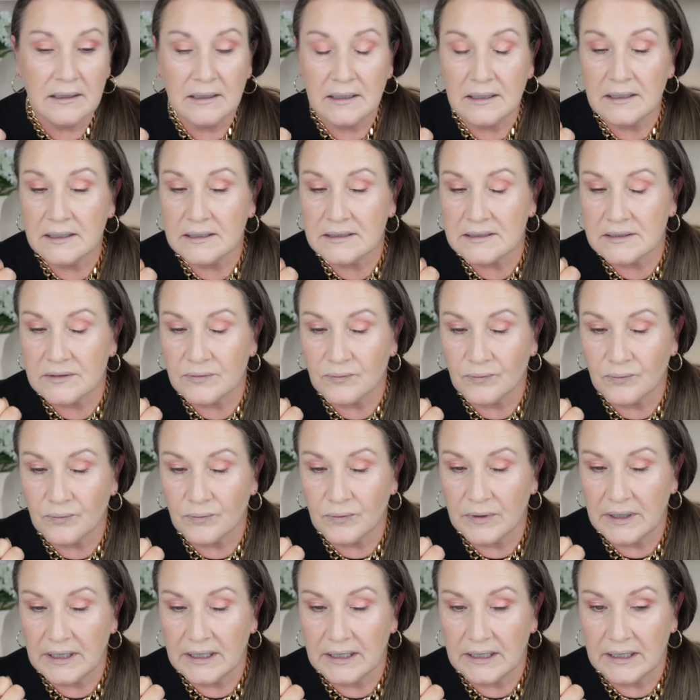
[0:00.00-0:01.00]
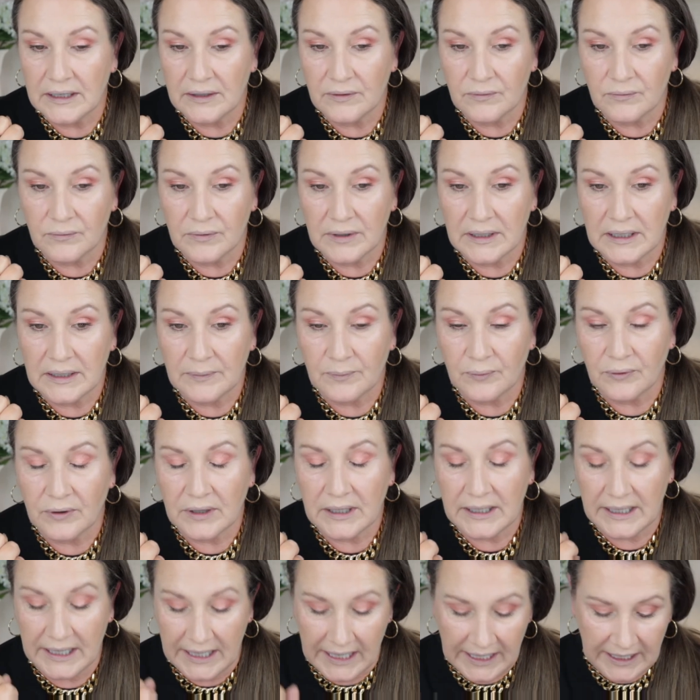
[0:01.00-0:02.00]
It's really, really
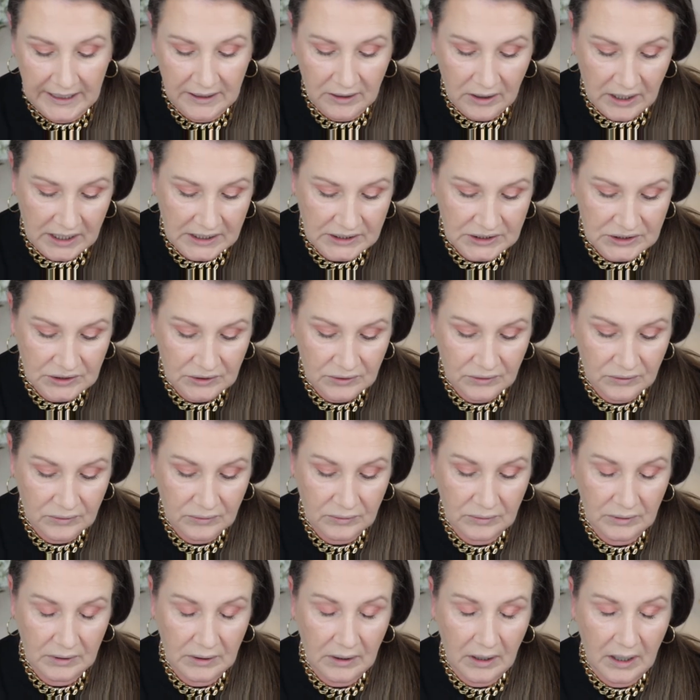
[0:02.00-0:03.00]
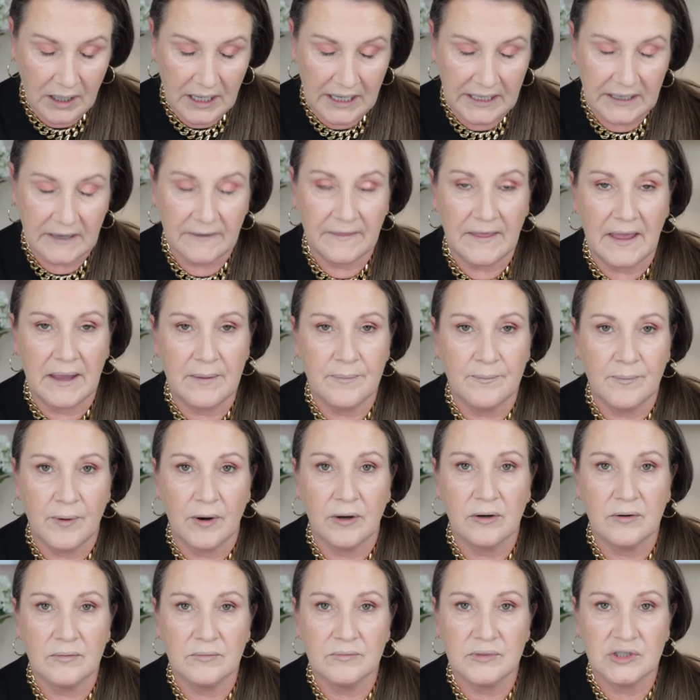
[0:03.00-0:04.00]
pretty. And I do like that
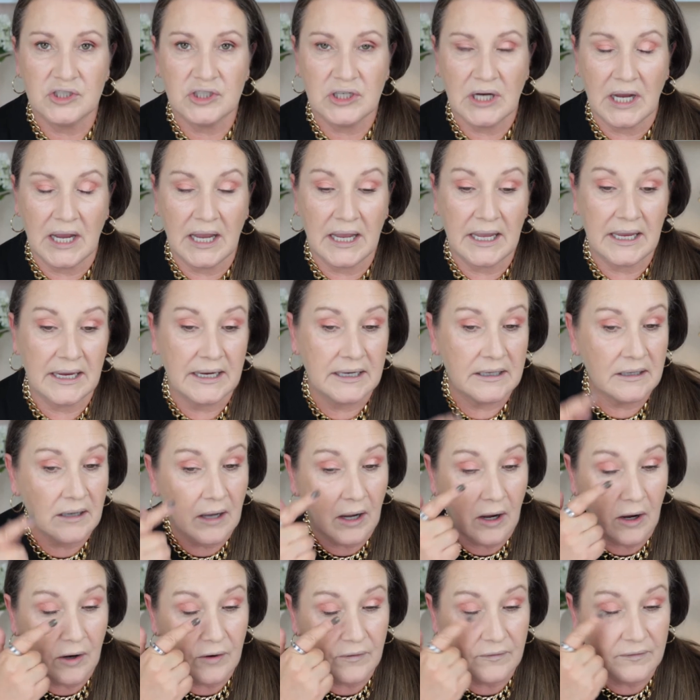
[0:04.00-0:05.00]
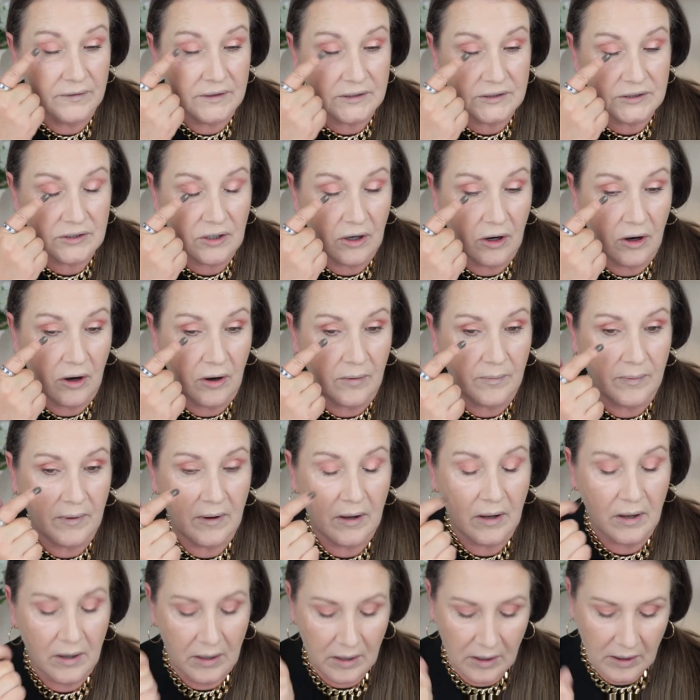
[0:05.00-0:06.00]
bottom shade over the top
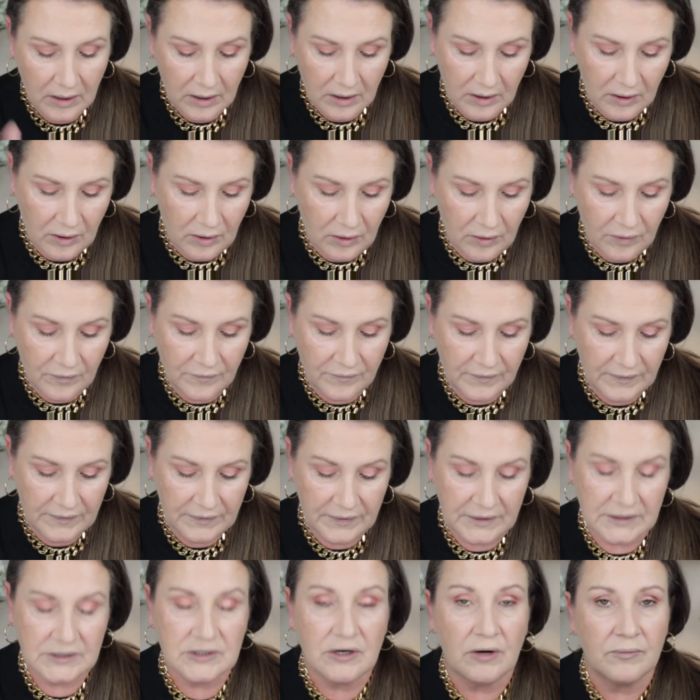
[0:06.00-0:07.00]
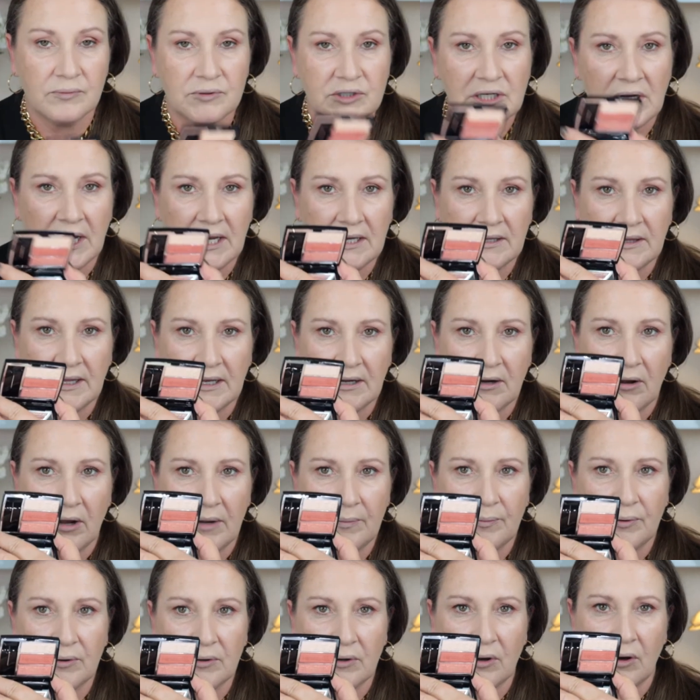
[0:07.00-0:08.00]
of the top shade that I
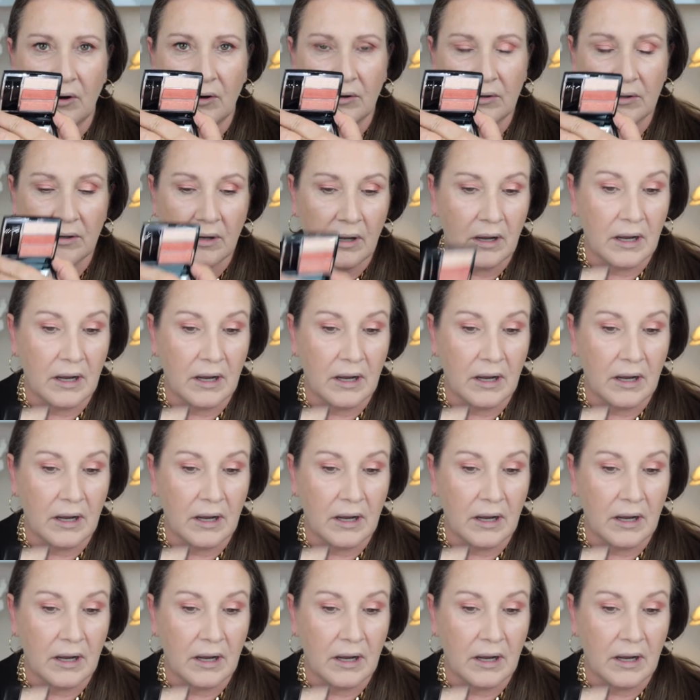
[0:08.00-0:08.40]
put on.